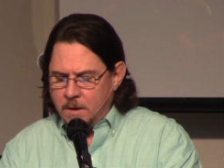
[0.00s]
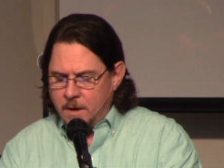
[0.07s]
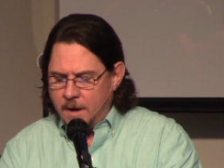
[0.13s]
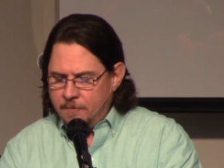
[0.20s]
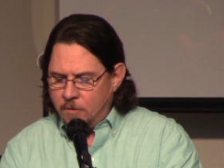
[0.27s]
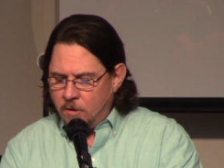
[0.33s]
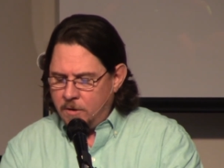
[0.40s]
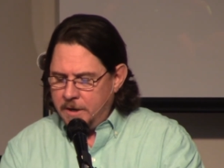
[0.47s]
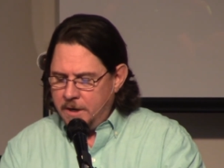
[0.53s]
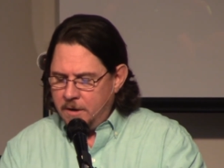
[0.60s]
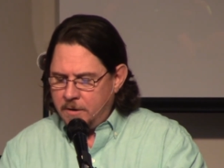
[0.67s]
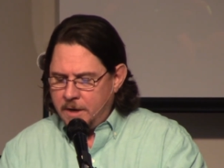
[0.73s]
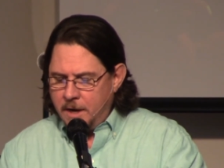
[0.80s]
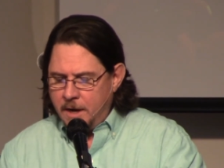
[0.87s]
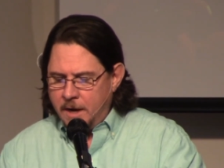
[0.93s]
I've already,
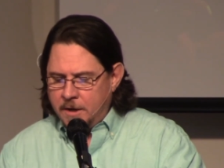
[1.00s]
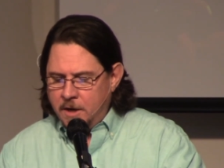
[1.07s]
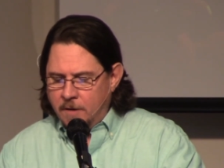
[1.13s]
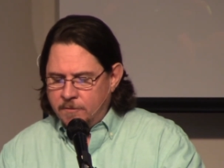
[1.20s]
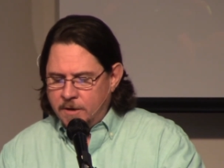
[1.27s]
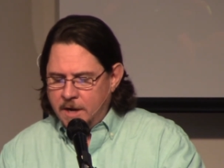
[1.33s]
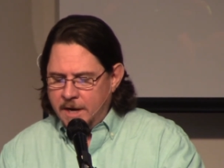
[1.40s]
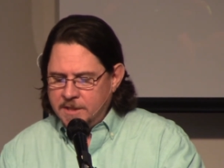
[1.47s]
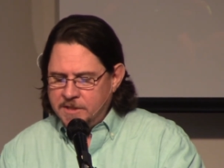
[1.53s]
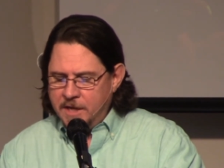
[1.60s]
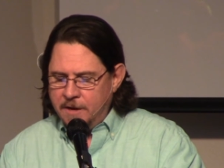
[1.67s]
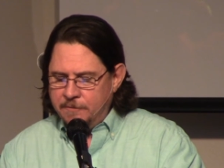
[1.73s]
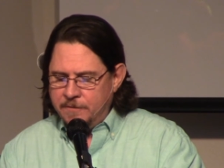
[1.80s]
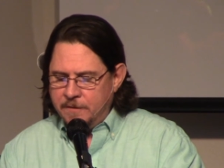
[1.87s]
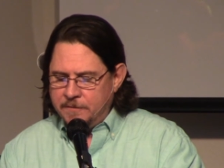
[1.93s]
okay, I covered
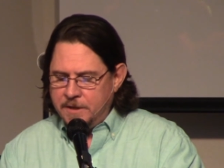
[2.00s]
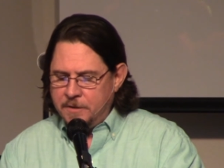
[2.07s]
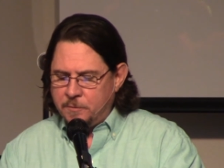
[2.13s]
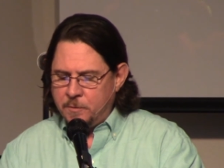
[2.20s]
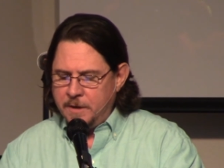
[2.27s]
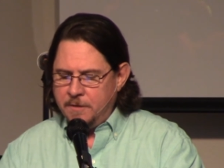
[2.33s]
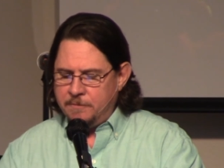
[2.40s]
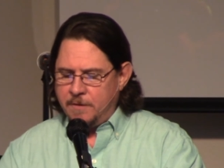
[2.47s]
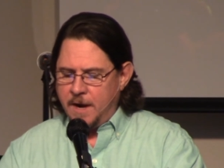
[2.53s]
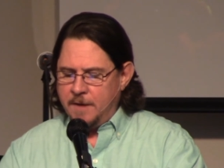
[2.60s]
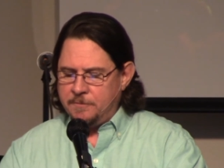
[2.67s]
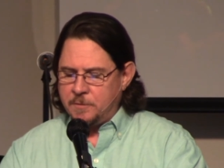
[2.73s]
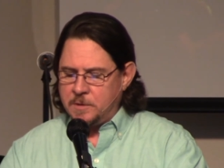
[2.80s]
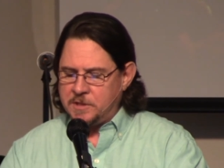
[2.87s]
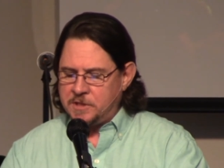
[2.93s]
Isaiah 53,
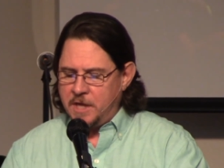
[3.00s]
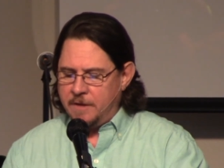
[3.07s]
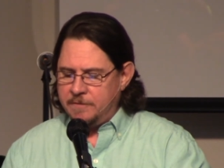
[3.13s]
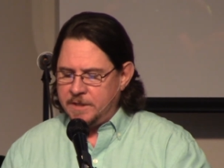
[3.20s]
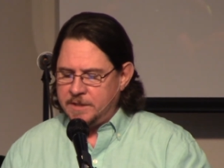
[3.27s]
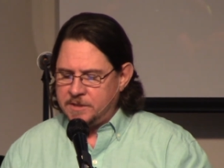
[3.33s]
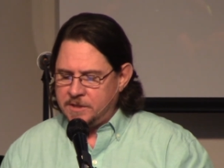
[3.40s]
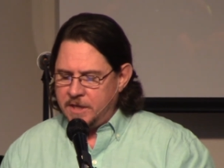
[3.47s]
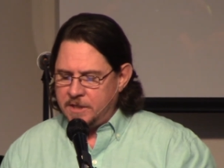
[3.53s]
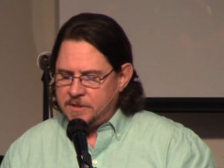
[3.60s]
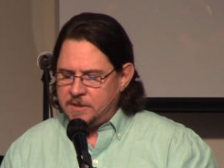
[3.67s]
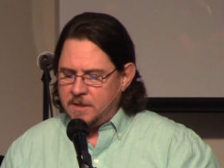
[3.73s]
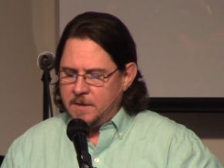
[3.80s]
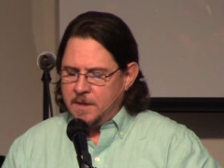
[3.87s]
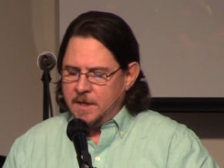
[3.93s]
5 through 7. It
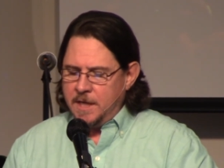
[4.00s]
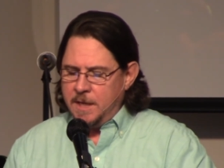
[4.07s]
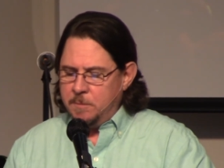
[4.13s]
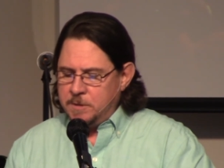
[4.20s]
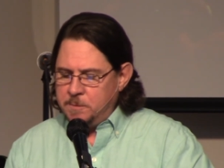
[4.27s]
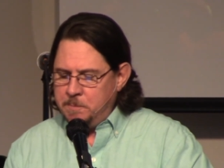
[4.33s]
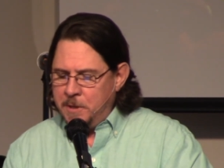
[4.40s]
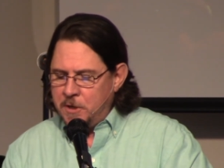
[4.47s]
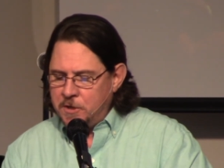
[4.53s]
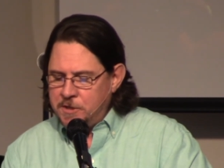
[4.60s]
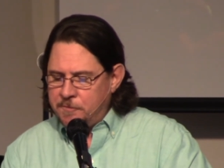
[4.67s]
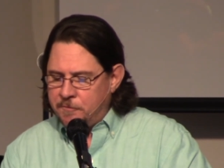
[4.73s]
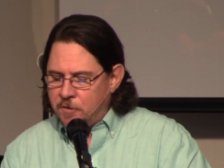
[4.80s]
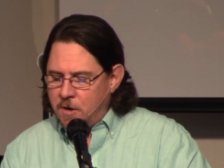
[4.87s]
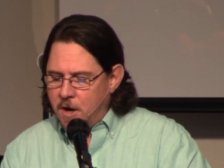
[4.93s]
says, he was
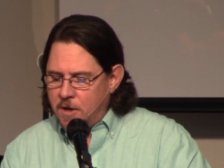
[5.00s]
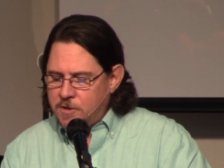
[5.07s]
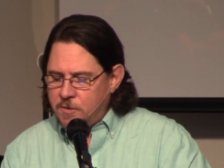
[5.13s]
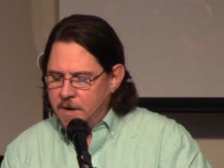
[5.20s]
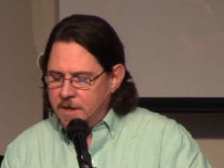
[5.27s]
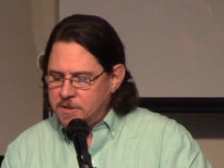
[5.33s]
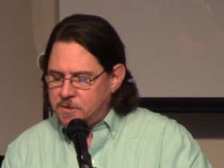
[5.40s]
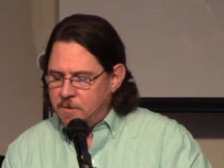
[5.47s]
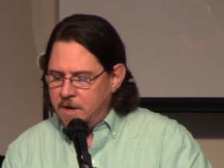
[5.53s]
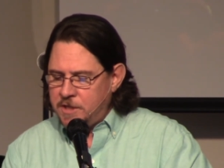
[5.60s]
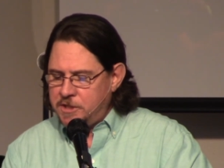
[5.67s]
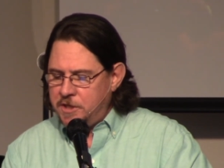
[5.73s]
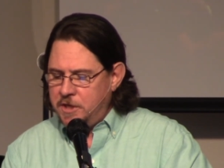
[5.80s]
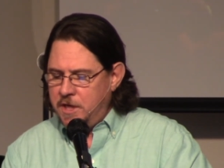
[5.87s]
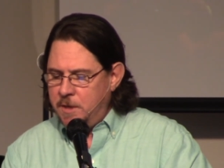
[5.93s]
pierced for our
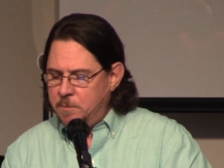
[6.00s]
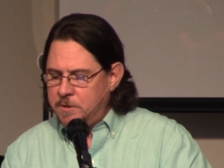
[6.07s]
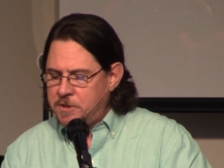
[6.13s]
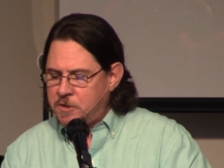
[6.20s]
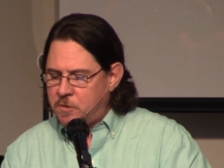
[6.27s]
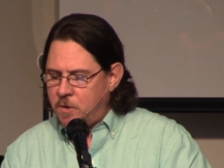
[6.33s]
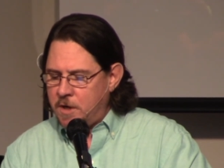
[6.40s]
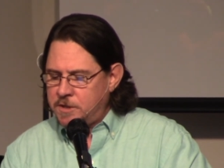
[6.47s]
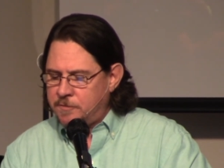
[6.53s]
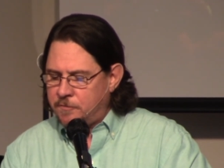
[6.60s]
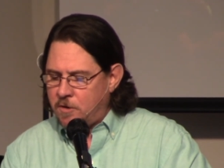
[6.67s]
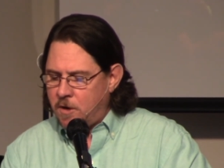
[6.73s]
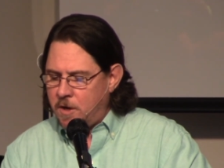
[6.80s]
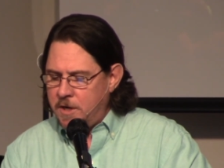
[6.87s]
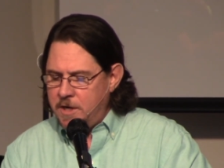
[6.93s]
transgression, he was crushed
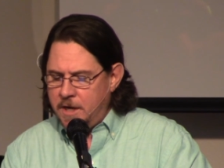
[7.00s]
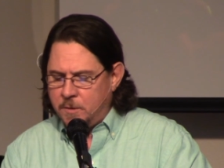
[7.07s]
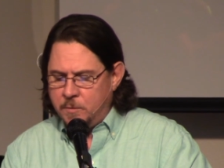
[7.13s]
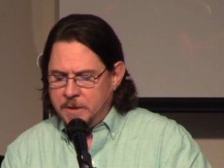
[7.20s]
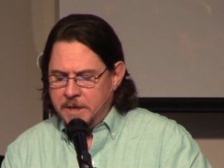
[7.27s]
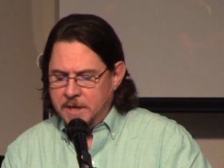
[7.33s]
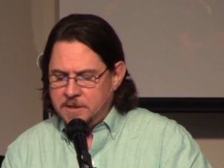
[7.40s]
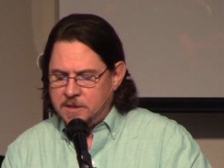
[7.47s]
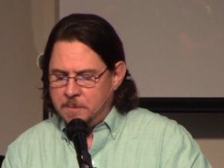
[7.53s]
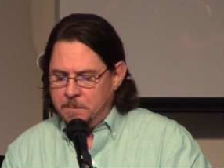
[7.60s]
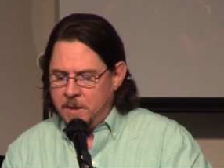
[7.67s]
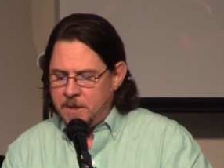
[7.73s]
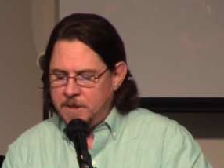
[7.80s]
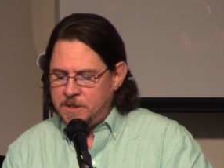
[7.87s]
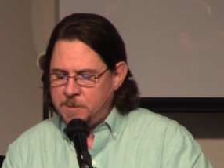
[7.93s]
for our iniquities.
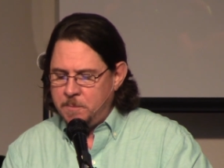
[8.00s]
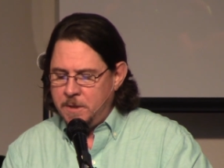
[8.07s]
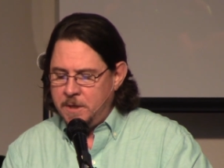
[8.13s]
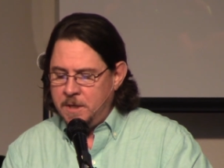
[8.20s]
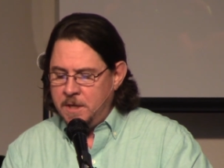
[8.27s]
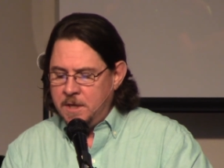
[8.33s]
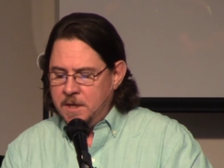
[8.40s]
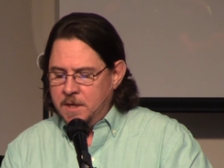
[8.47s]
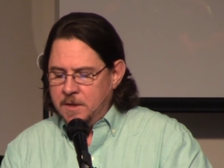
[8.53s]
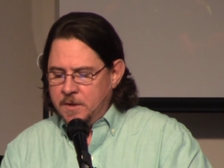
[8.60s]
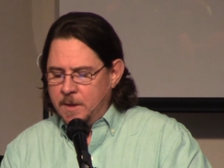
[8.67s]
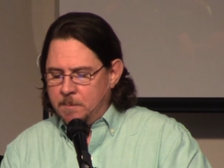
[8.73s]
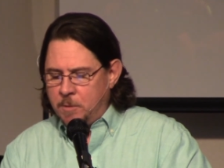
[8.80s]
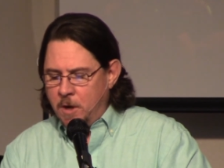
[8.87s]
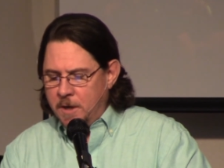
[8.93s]
The punishment
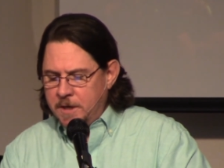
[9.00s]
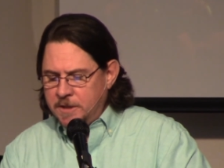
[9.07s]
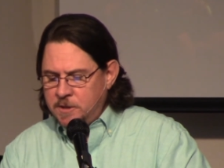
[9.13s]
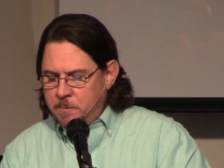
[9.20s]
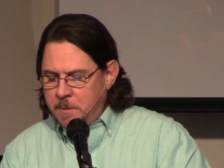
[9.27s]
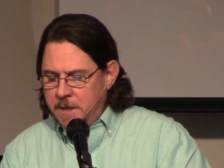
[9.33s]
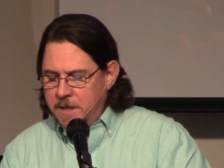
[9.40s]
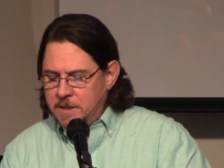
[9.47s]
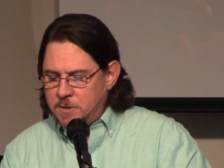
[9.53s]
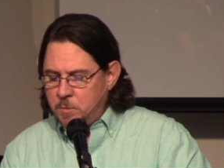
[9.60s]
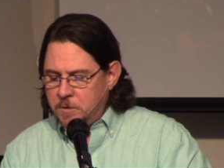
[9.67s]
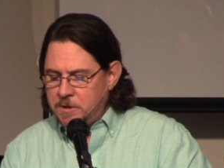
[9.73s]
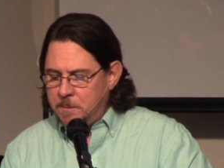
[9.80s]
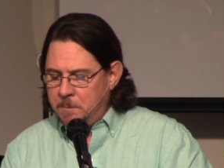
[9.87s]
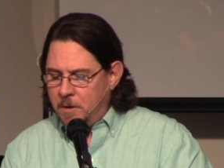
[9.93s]
that brought us
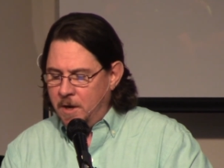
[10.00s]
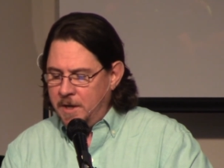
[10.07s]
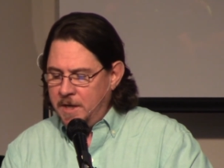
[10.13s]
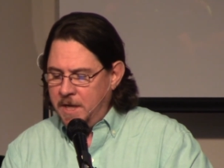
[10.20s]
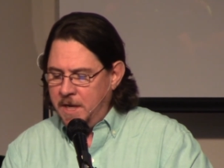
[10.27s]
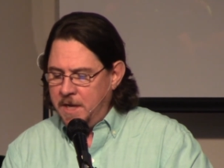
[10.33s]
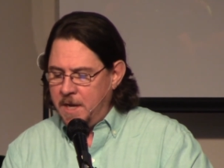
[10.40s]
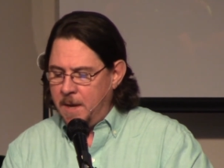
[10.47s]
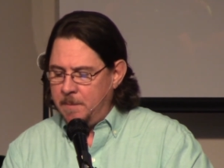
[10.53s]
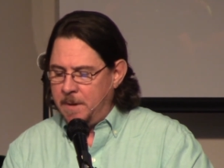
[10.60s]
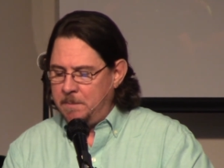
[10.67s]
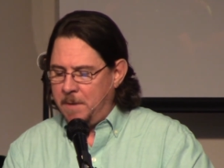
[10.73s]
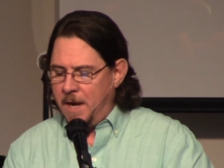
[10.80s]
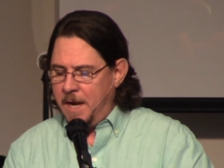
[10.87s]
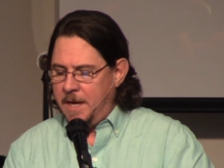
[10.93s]
peace was upon him,
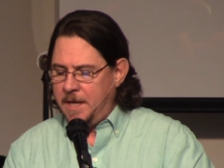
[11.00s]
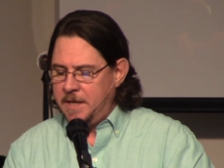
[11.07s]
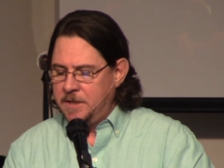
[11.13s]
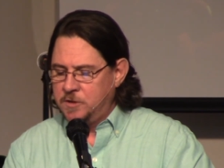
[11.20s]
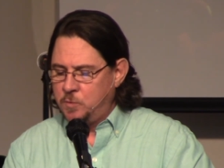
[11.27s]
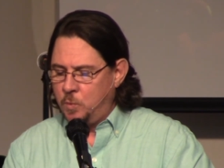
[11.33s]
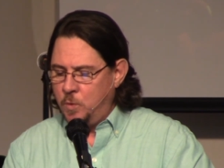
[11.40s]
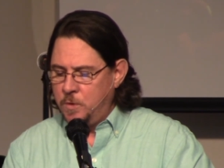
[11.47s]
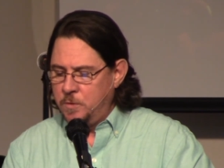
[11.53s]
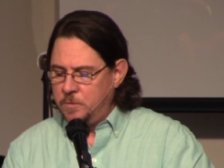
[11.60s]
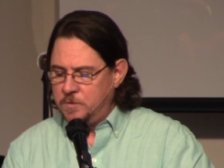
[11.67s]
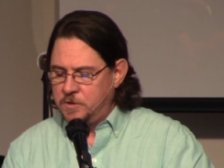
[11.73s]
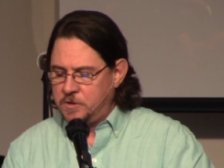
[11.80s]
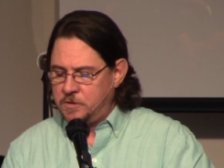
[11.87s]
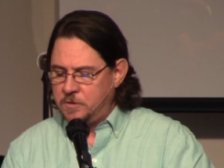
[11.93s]
and by his
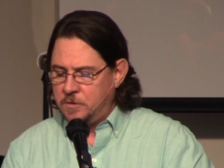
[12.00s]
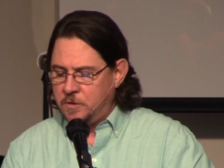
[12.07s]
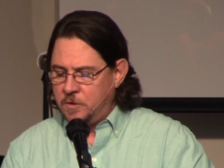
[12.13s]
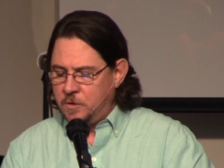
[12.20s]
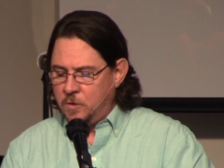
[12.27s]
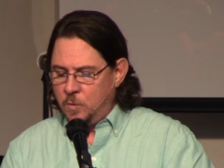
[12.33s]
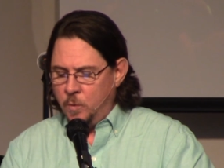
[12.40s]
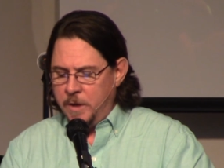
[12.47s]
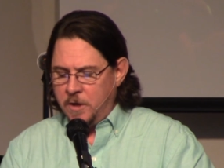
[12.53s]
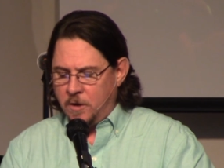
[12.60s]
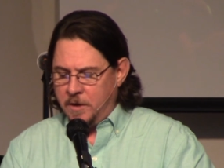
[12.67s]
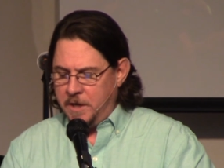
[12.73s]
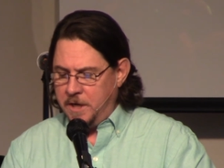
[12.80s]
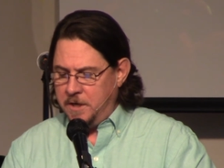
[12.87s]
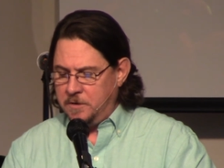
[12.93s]
wounds we
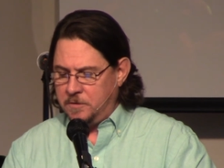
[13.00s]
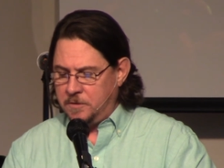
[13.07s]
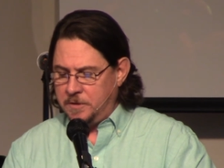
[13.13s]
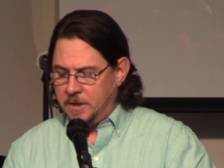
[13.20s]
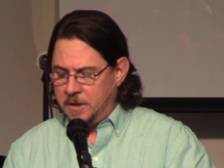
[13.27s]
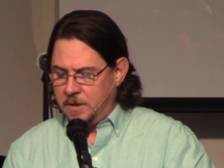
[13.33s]
are healed.